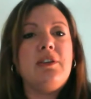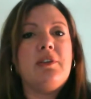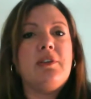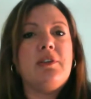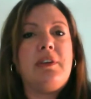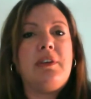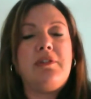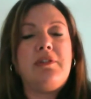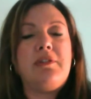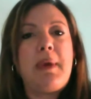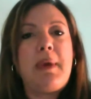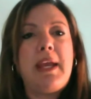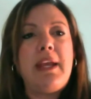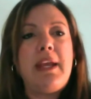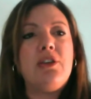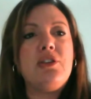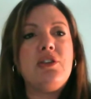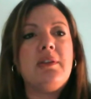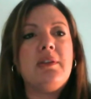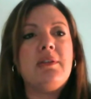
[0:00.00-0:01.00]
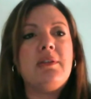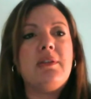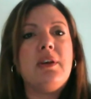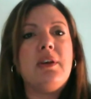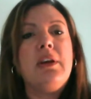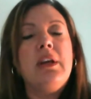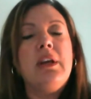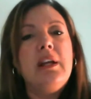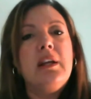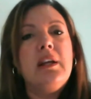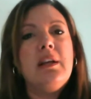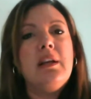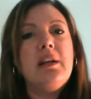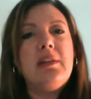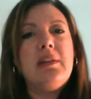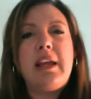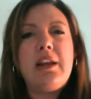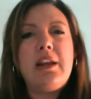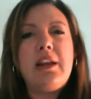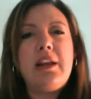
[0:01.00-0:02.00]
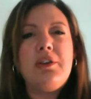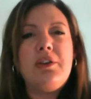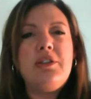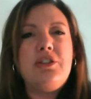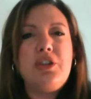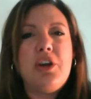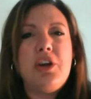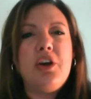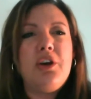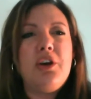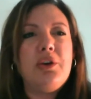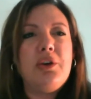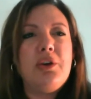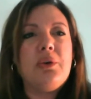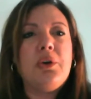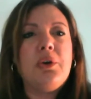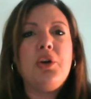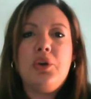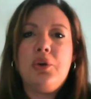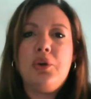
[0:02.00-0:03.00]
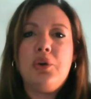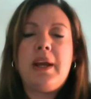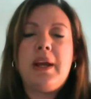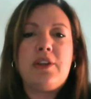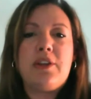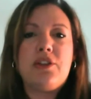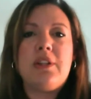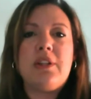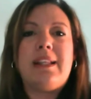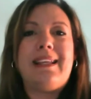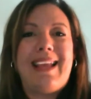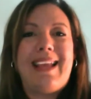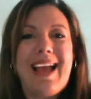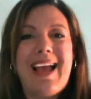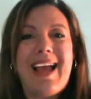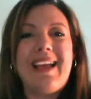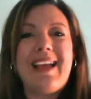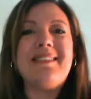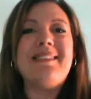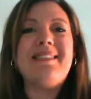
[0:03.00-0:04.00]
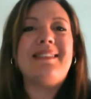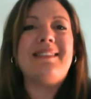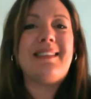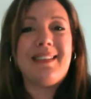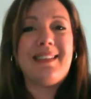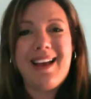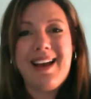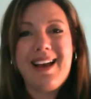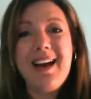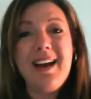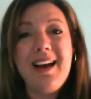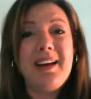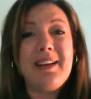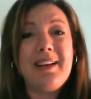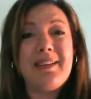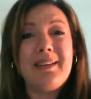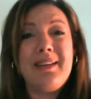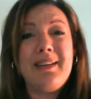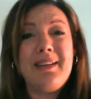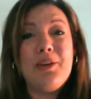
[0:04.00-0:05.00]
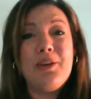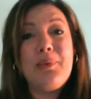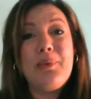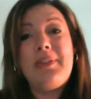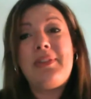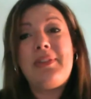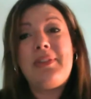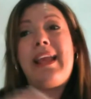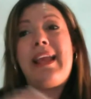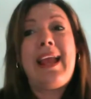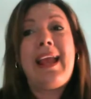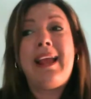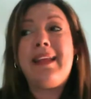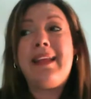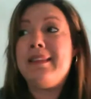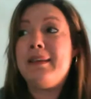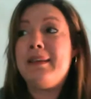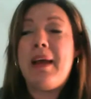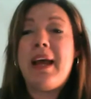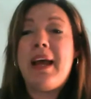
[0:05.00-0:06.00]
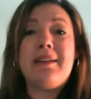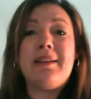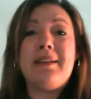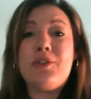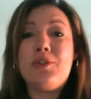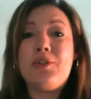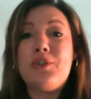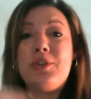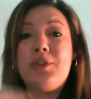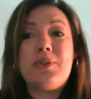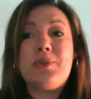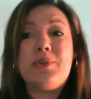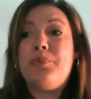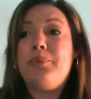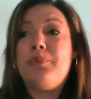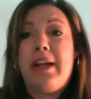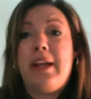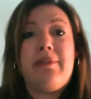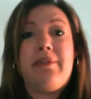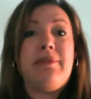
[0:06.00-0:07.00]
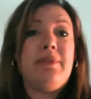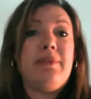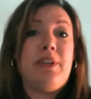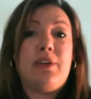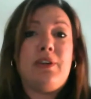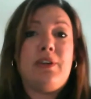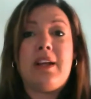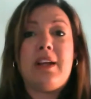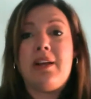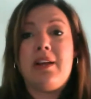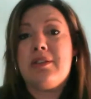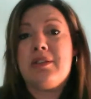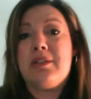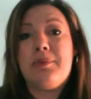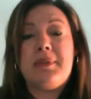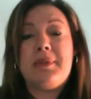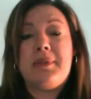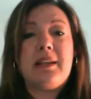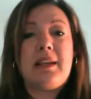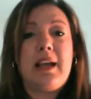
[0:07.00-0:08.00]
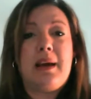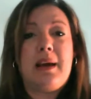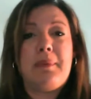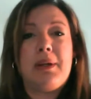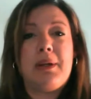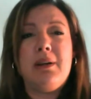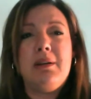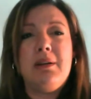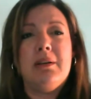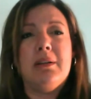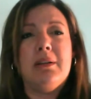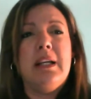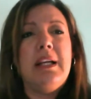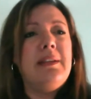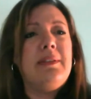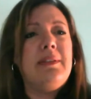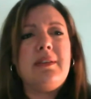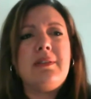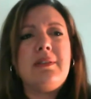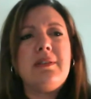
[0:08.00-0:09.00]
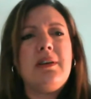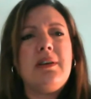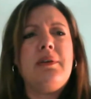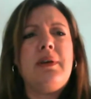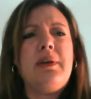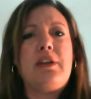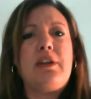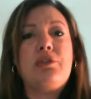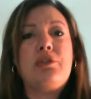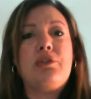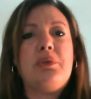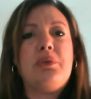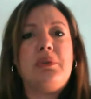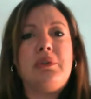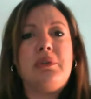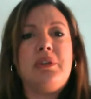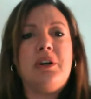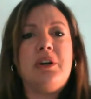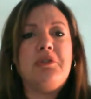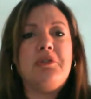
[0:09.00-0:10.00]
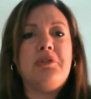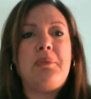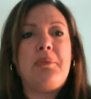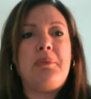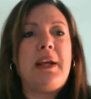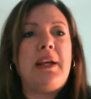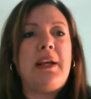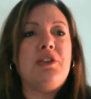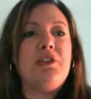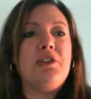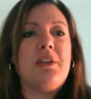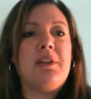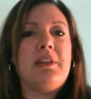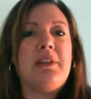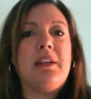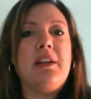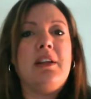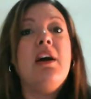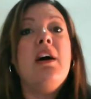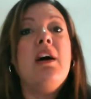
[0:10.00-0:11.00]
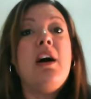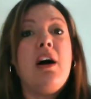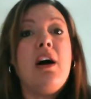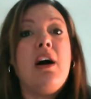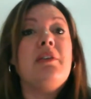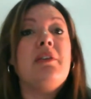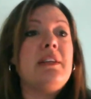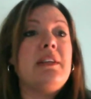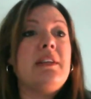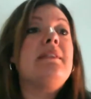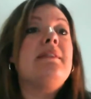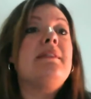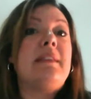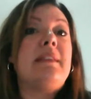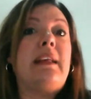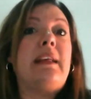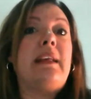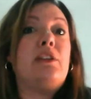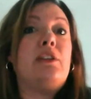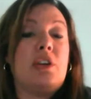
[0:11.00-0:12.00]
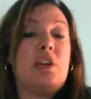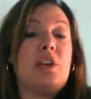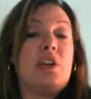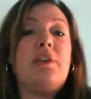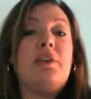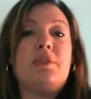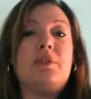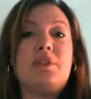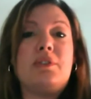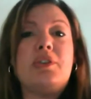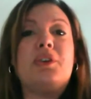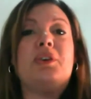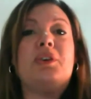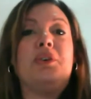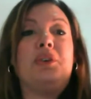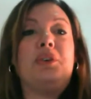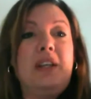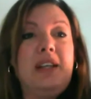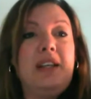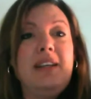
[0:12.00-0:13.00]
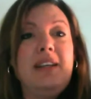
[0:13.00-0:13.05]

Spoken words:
of information, so they don't know who actually has the card. When they hand them out, it's just customers that come along. There's no actual confirmation that, oh, this is Sally Jones, who